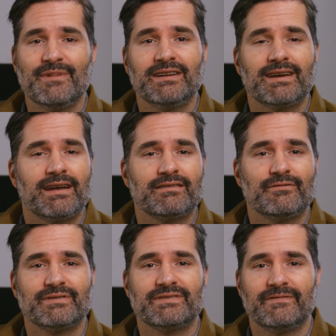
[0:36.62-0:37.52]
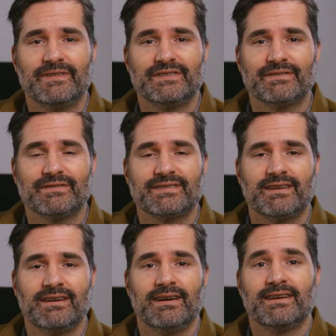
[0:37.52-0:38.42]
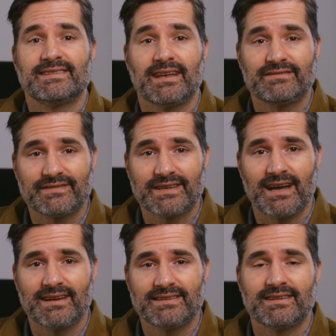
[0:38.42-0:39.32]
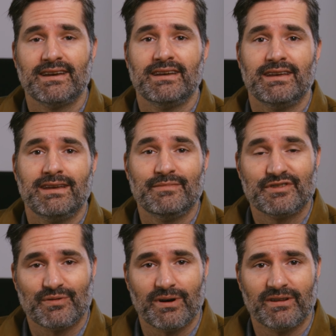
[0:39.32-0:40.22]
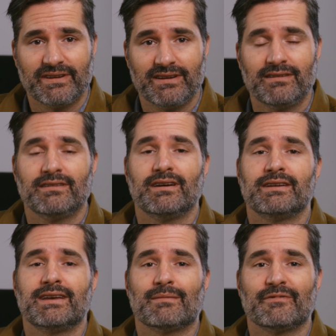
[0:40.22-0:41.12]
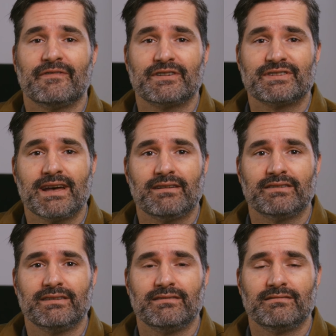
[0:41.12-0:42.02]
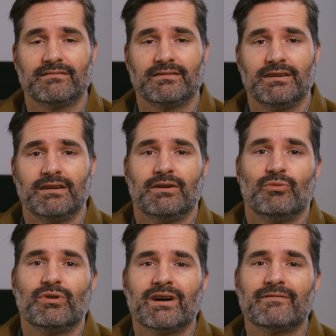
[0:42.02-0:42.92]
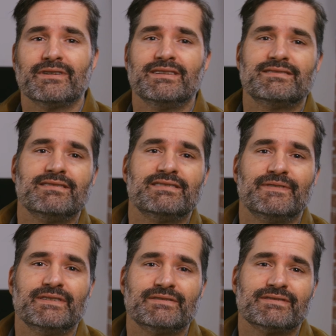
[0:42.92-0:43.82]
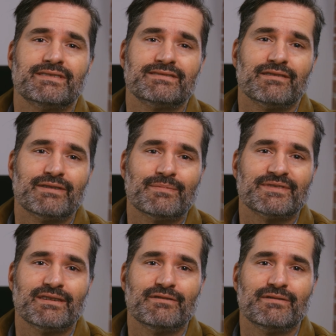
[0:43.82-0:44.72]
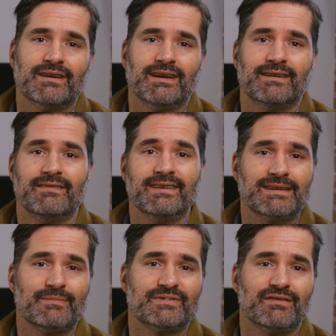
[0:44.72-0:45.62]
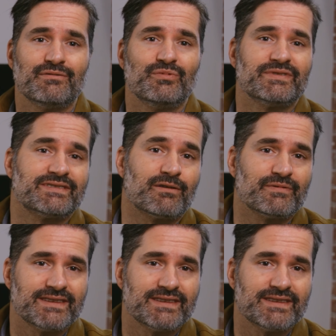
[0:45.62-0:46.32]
main categories of features: sensor size, image quality, and camera functionality. We'll cover each of these features in its own episode, and in this episode, we'll start with